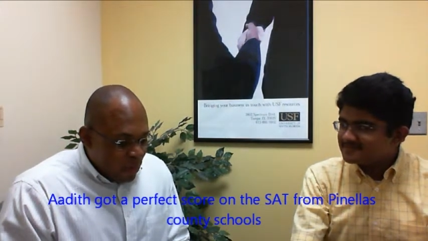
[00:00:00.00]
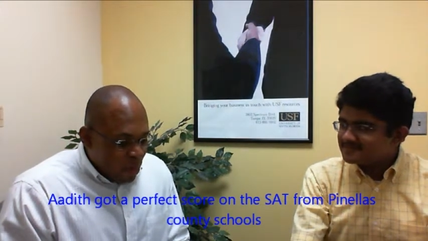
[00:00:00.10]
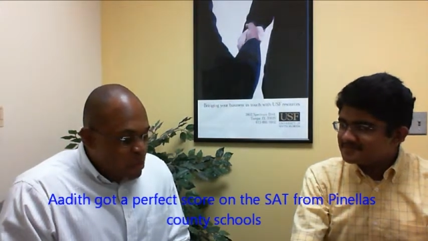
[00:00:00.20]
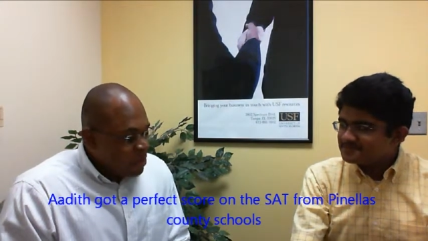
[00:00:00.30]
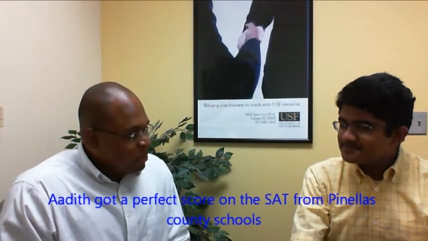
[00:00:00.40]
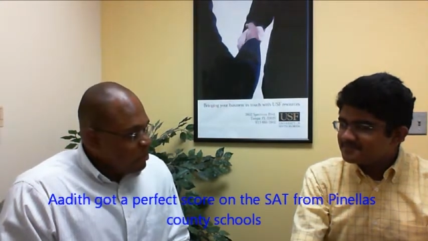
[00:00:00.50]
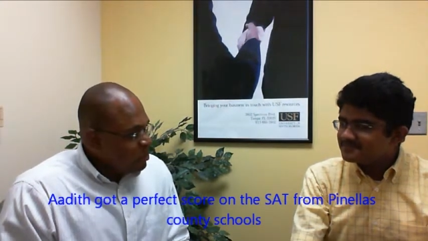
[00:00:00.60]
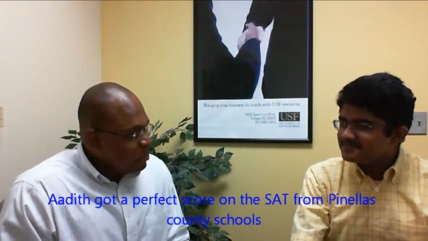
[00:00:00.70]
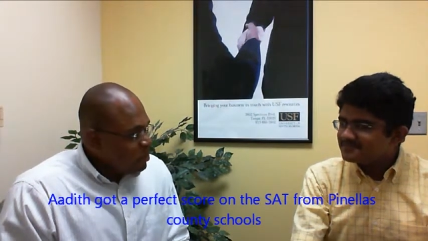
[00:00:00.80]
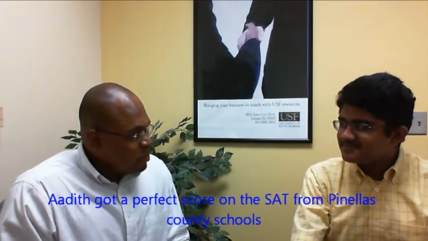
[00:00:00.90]
Speaker 1: For many,
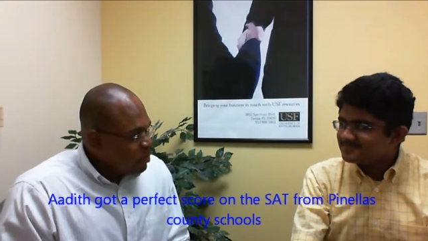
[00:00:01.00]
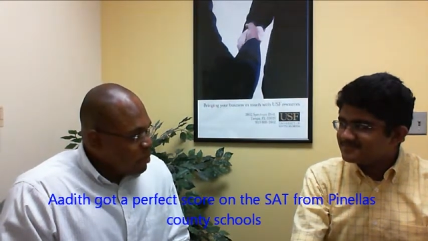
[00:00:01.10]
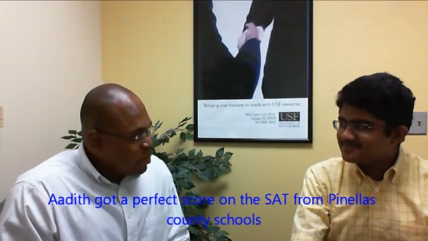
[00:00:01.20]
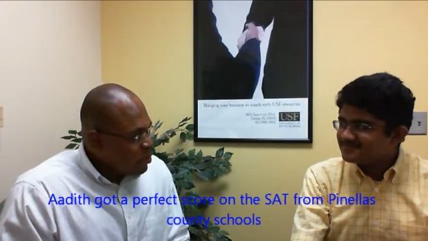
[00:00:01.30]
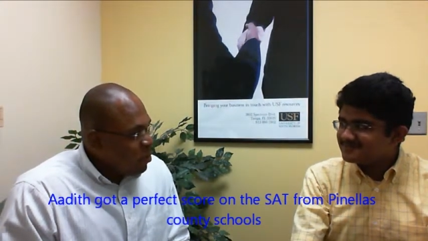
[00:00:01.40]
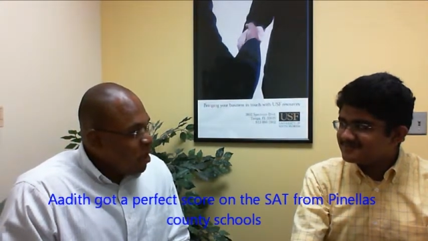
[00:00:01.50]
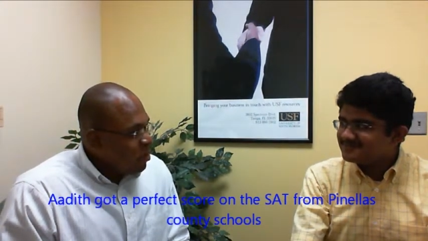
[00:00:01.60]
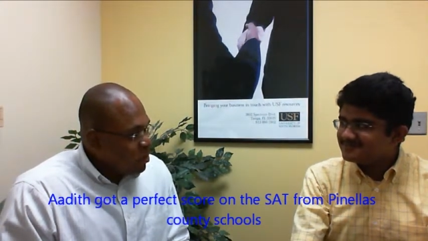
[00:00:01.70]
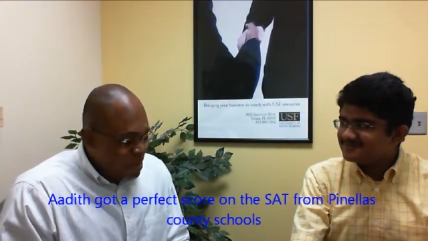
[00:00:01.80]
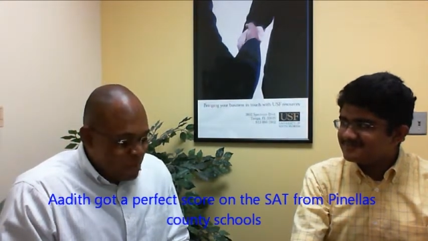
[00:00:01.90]
you
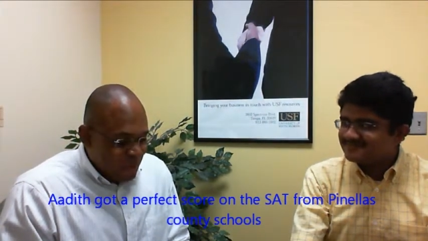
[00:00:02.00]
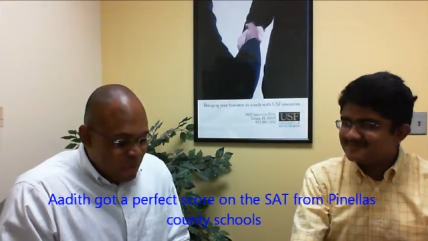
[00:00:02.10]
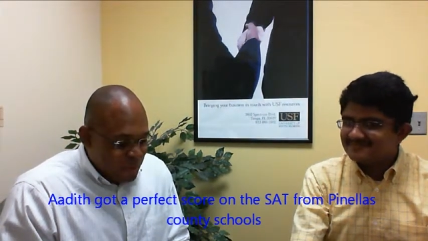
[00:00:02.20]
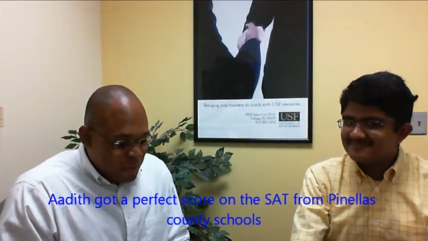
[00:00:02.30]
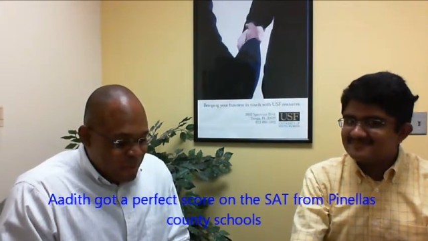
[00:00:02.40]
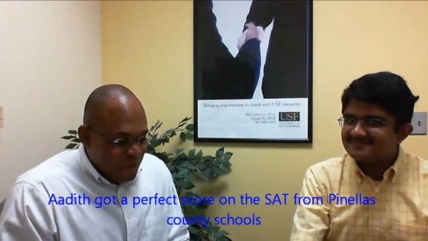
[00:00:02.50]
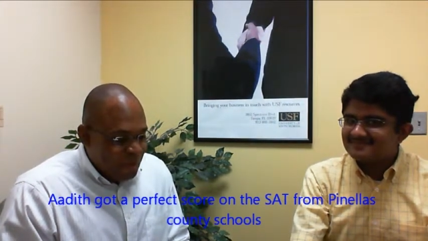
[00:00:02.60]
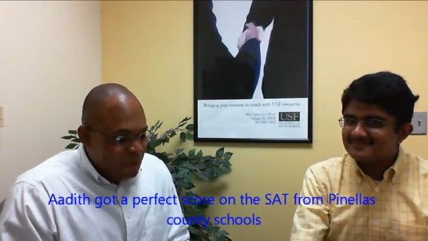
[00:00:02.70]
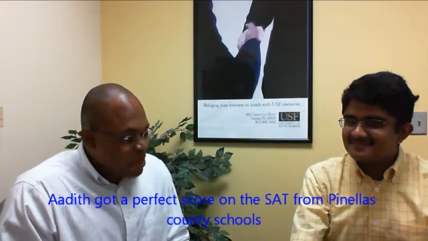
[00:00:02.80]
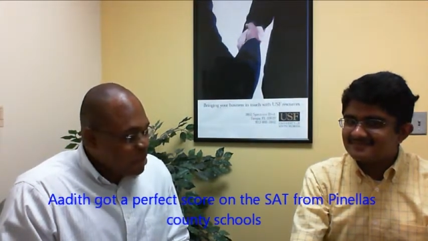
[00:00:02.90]
are considered to be
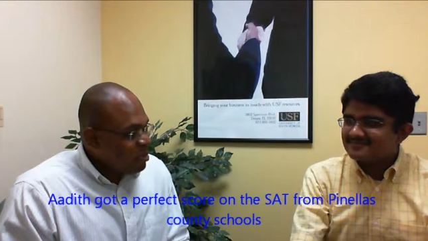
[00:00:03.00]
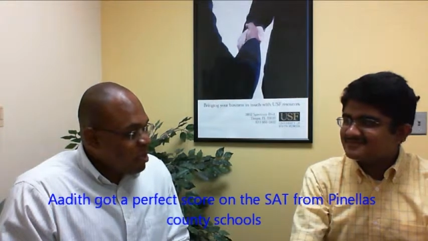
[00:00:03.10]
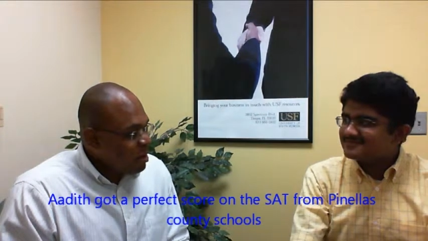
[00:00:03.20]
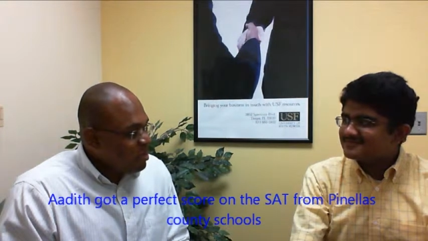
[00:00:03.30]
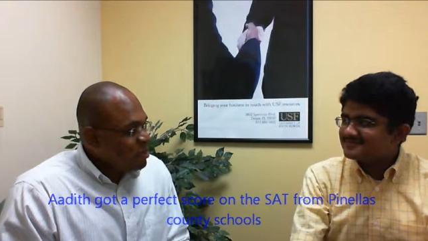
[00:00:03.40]
a very bright,